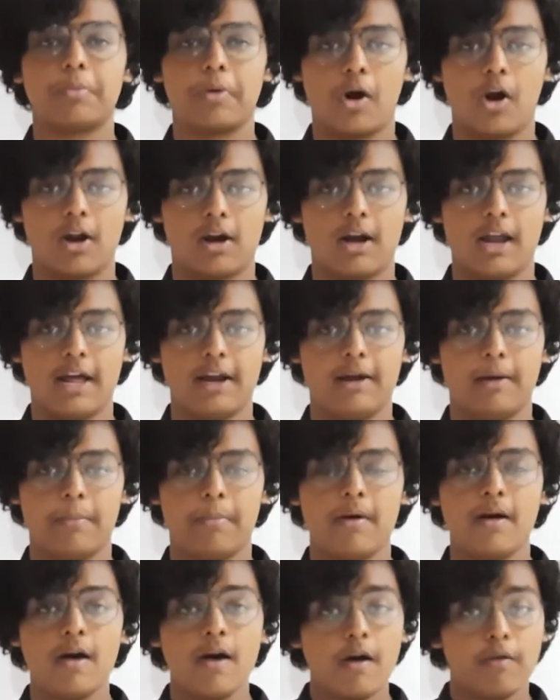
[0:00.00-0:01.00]
product
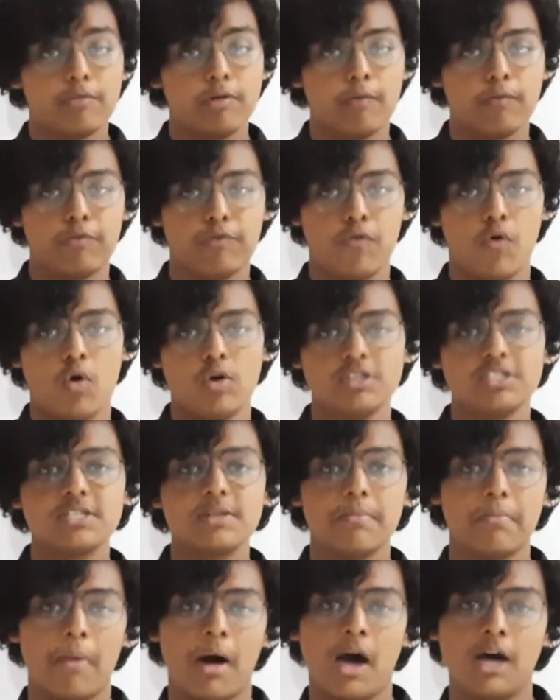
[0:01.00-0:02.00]
lineup from force,
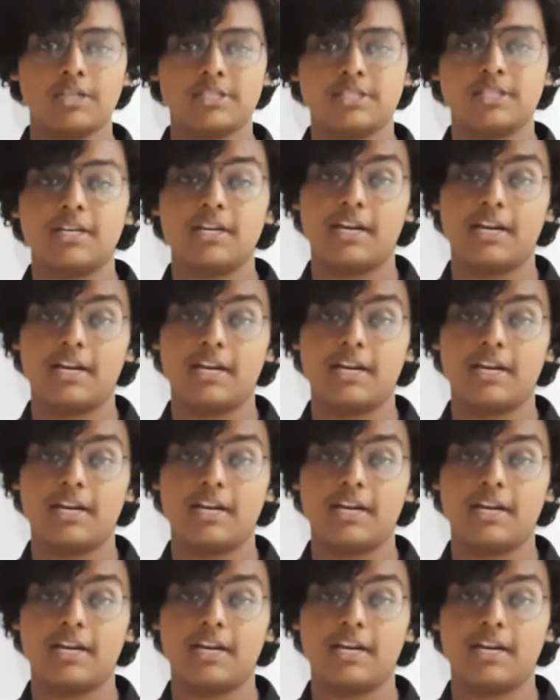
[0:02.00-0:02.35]
mass,